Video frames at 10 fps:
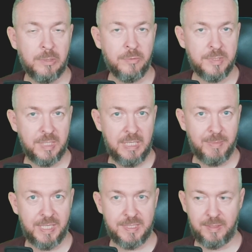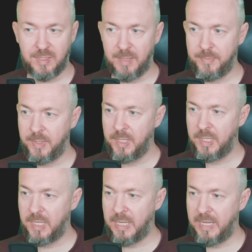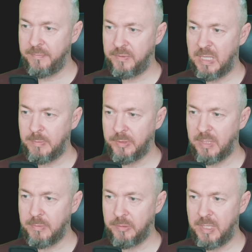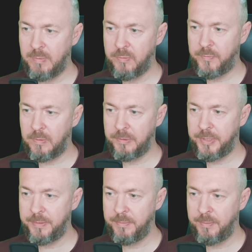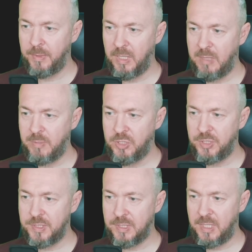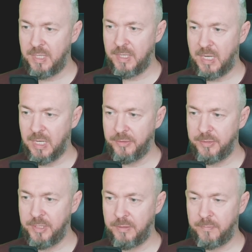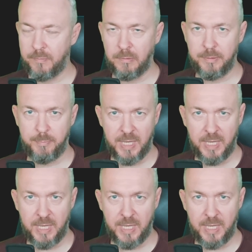it looks in my setup. I have www folder, images, and underneath folder